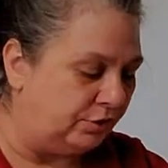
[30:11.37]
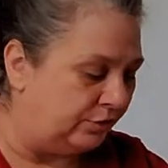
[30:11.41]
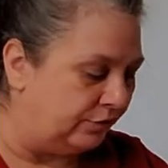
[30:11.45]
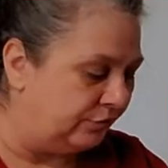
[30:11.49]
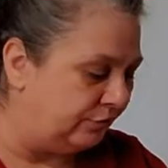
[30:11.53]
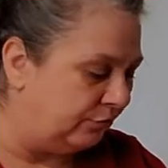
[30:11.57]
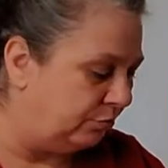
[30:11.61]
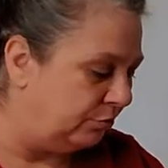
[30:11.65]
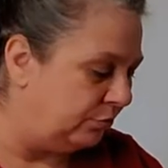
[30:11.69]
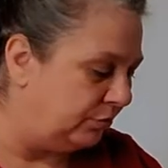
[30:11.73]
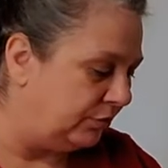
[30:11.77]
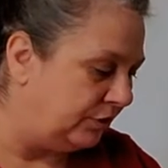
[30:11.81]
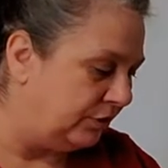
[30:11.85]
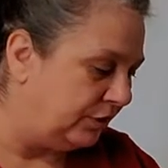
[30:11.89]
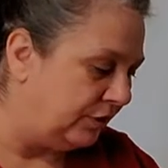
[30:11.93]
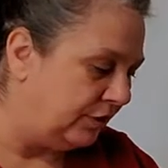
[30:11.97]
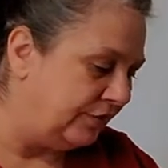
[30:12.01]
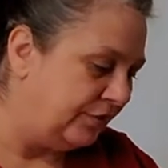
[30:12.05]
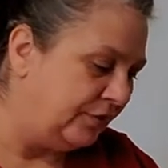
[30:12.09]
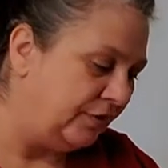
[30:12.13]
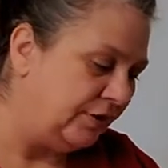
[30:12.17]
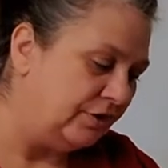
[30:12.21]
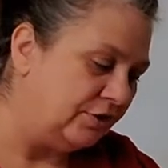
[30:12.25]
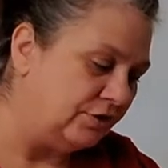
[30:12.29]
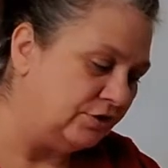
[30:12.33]
So we're going to get
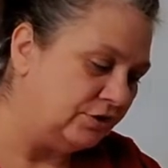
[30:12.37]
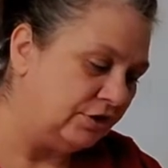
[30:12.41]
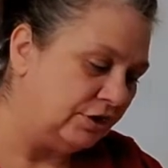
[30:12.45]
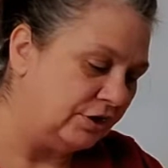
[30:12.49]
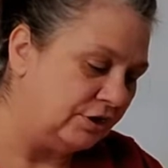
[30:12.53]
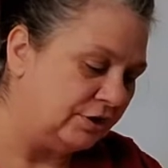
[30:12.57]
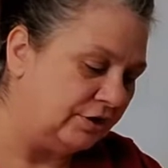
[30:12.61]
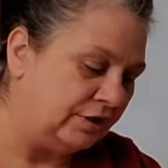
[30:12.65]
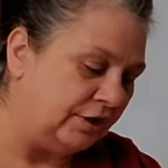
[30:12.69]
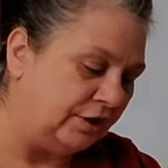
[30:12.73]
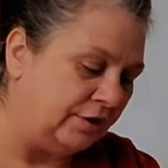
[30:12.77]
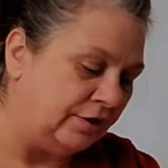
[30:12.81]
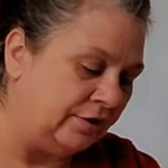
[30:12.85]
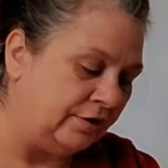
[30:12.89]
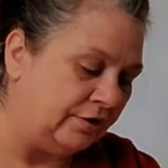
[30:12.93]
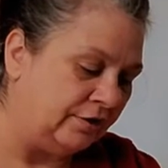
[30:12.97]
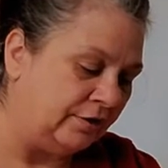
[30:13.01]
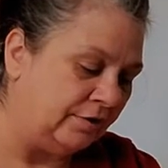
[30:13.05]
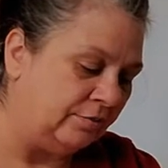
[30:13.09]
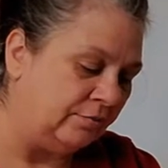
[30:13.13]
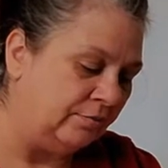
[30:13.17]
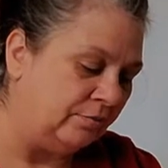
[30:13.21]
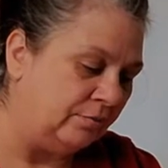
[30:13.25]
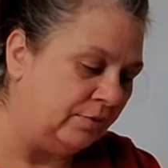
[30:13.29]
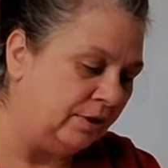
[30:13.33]
that checked out
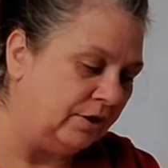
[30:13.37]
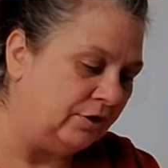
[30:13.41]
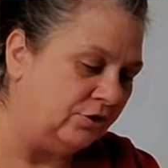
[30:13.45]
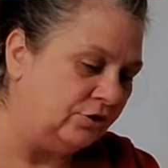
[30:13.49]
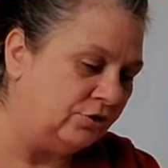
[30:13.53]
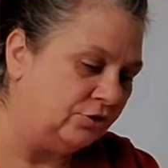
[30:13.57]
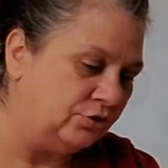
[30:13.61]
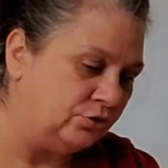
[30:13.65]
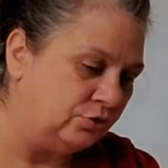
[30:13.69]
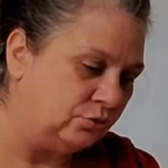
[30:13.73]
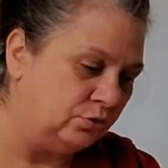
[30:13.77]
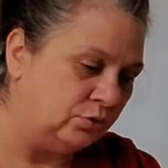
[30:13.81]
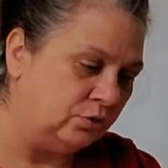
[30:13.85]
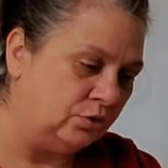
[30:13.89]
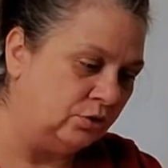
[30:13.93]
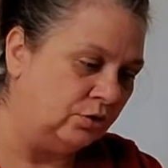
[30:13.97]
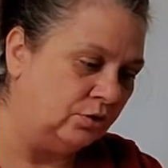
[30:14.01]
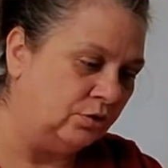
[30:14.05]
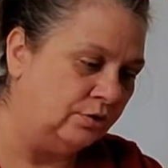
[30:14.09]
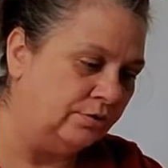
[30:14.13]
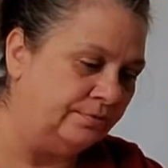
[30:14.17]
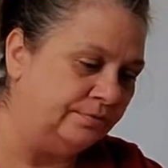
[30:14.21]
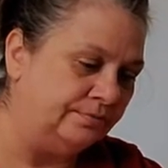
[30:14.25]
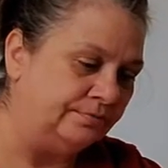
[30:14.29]
and make sure